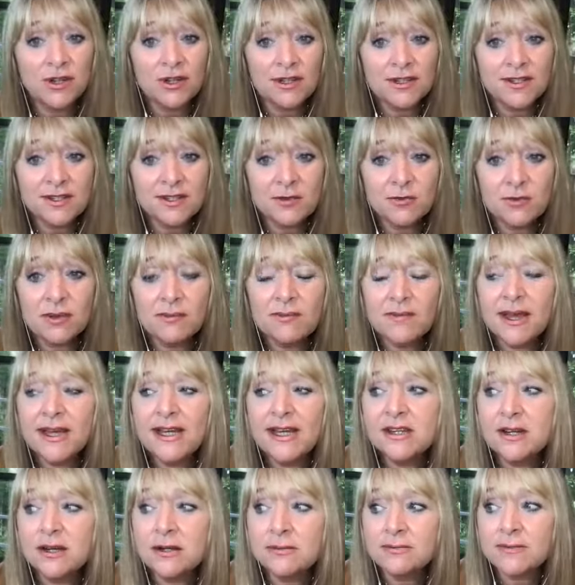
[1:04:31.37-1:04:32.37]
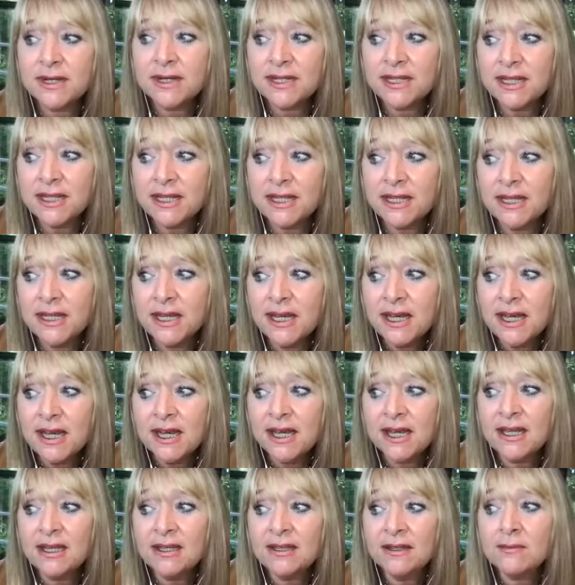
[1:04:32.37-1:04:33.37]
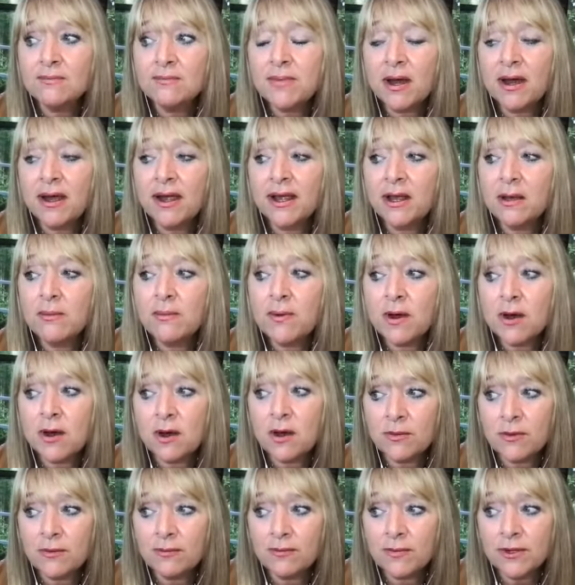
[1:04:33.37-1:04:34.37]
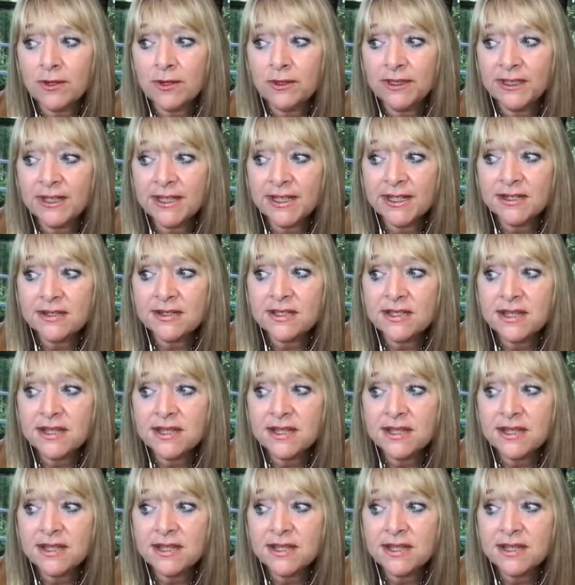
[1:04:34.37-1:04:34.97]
And we made our money in buying apartment buildings